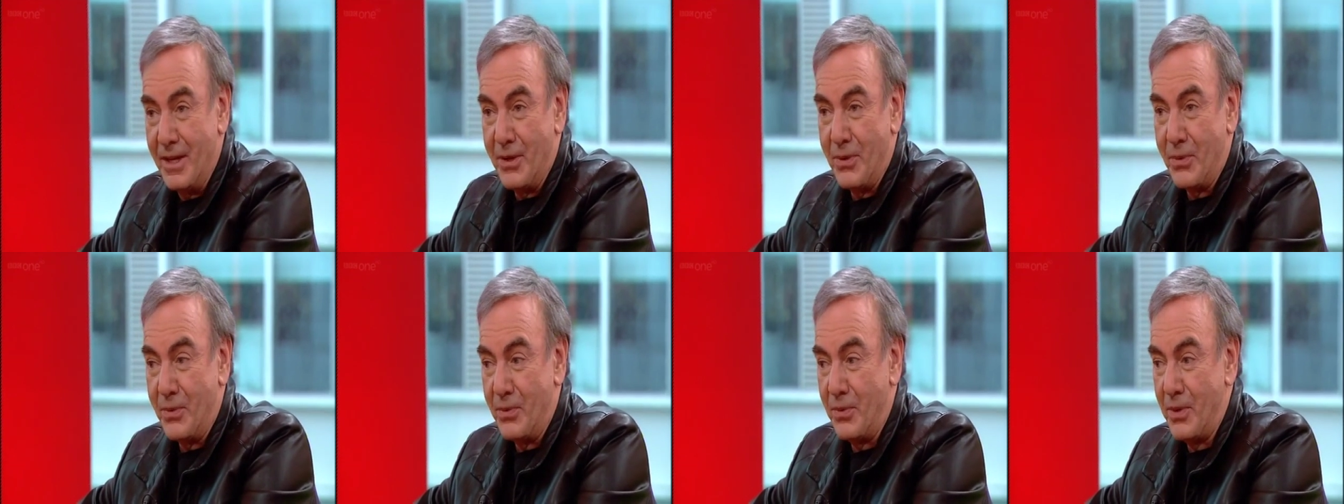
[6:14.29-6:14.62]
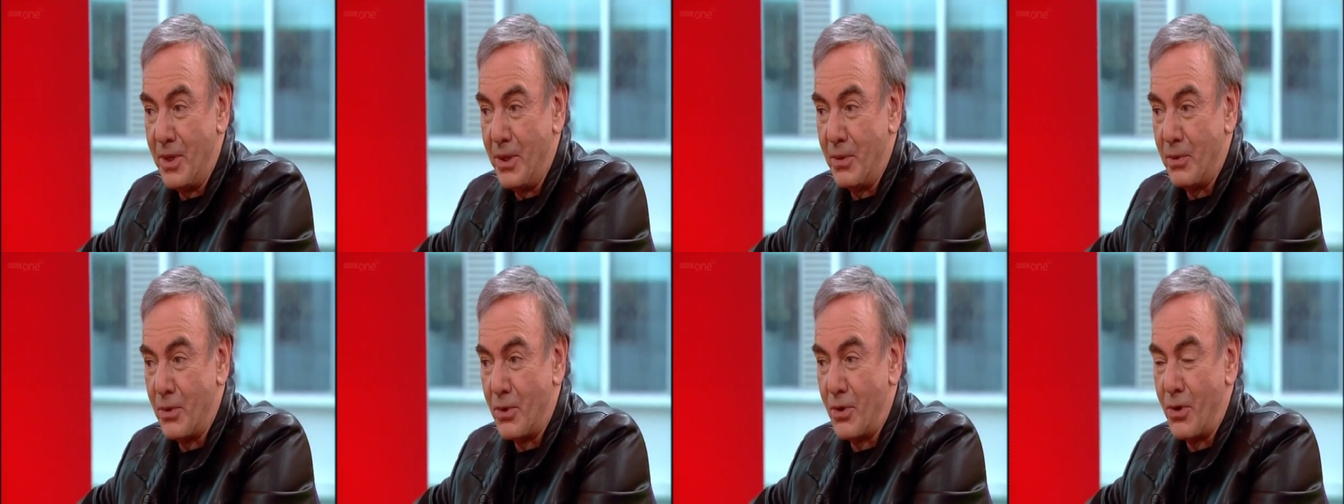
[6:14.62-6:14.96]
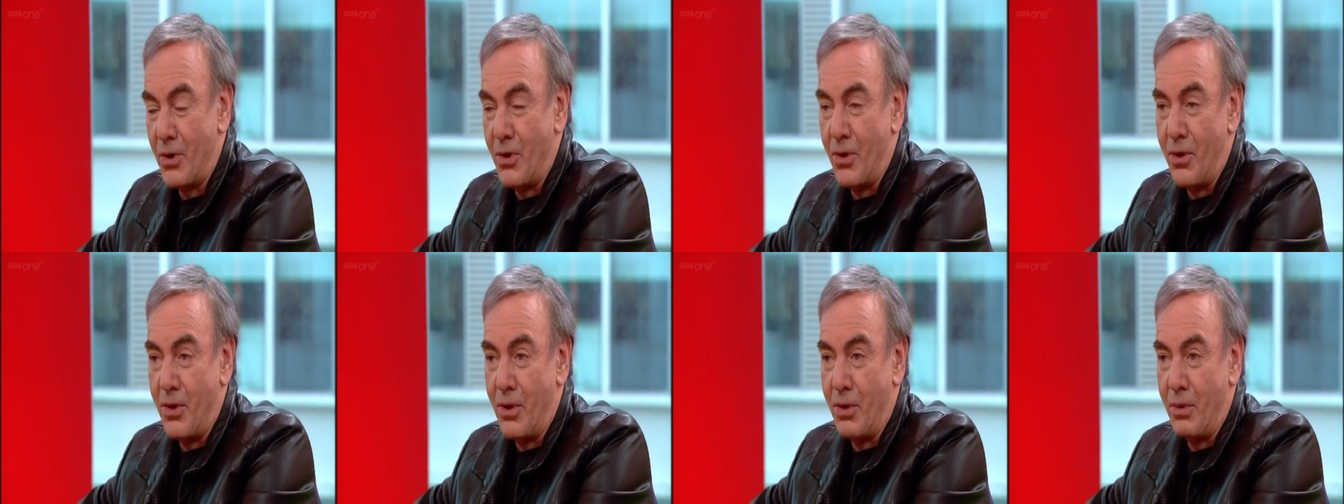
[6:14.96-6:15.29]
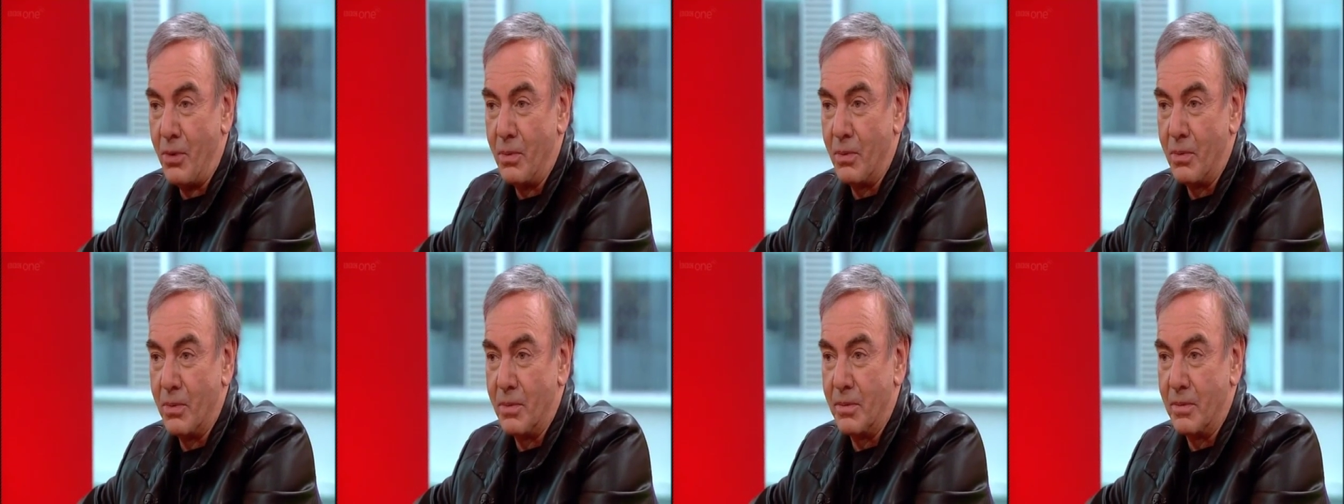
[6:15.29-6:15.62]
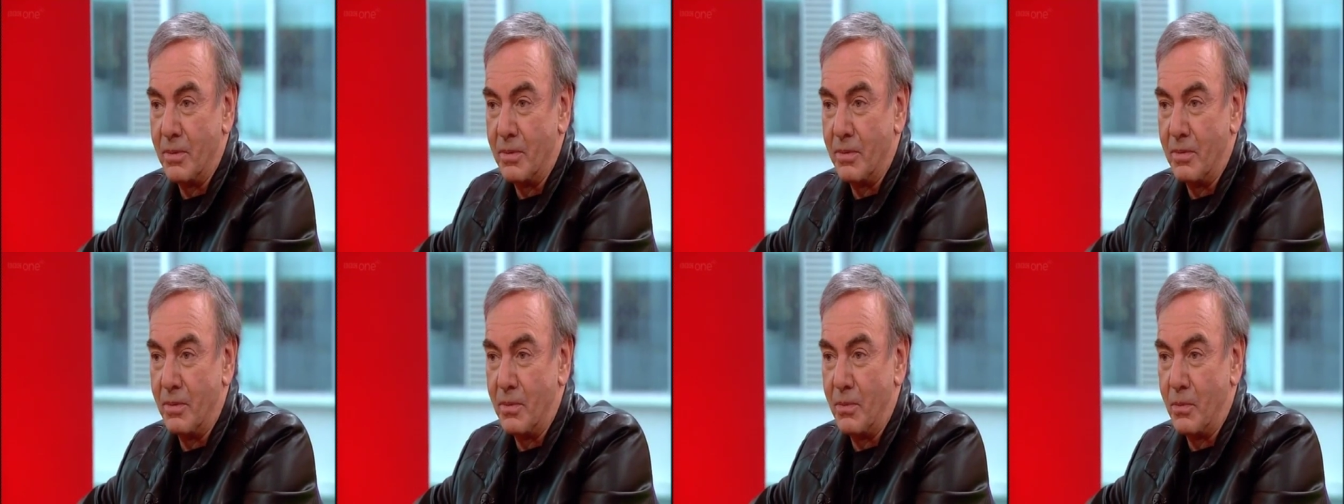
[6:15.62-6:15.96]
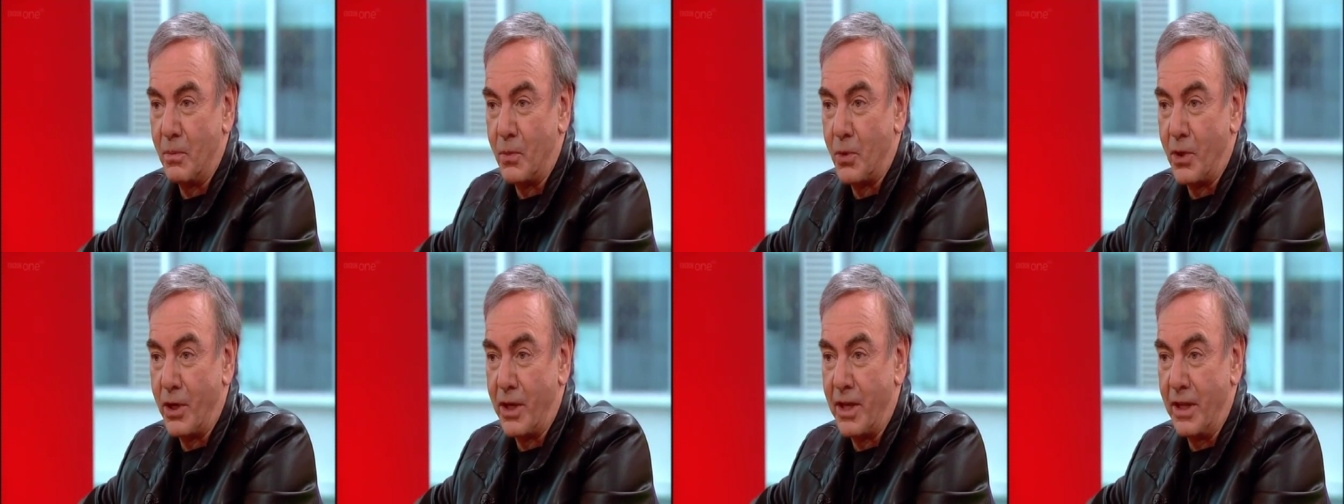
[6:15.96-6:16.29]
Mm -hmm. We were all
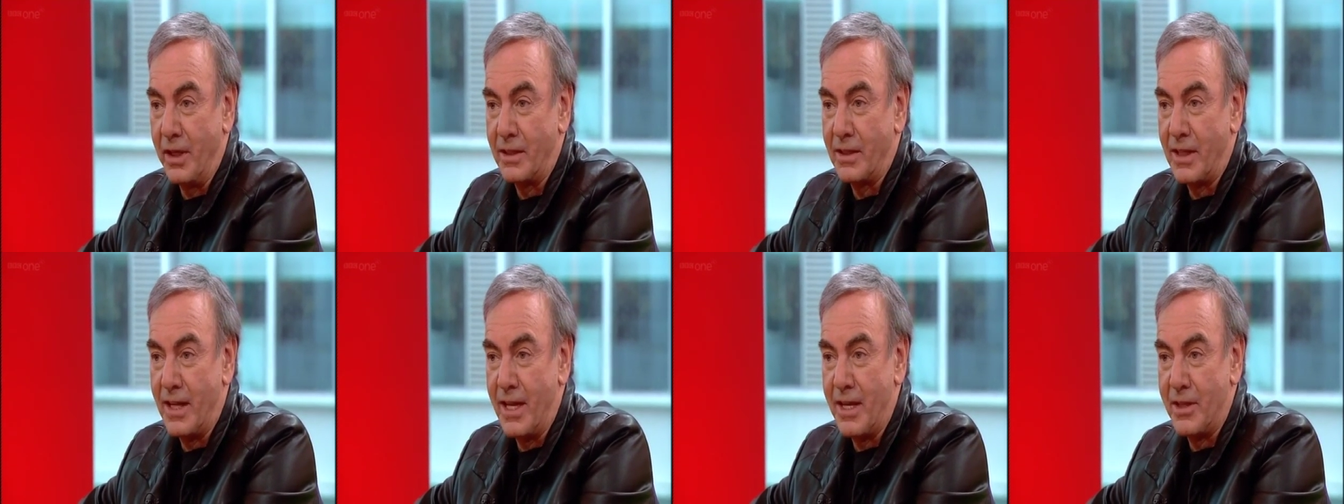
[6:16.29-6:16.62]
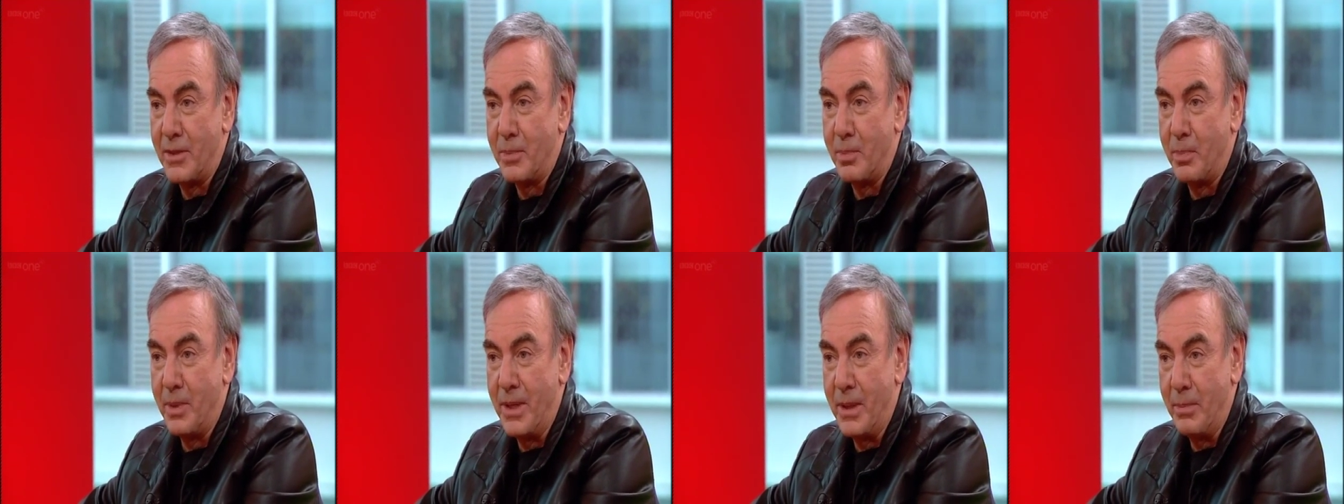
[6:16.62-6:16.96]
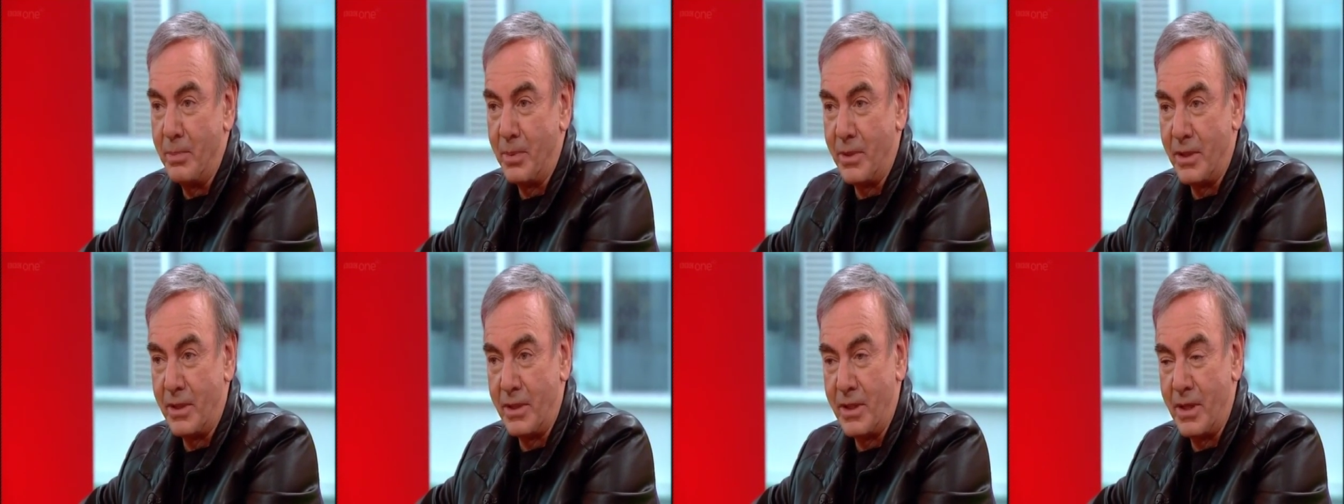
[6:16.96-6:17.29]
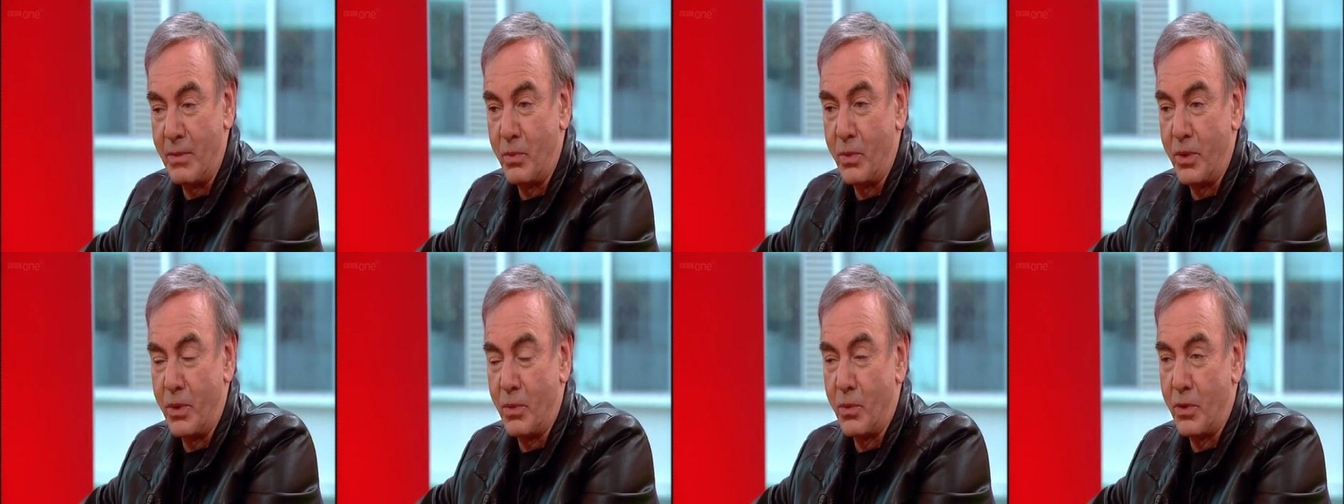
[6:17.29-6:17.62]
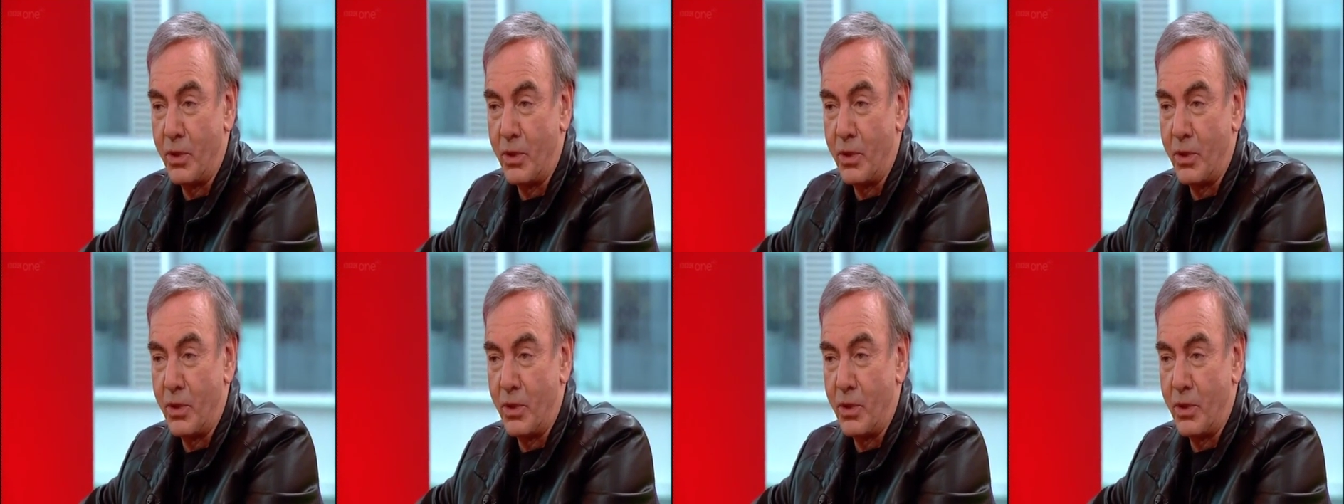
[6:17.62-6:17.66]
working class people, and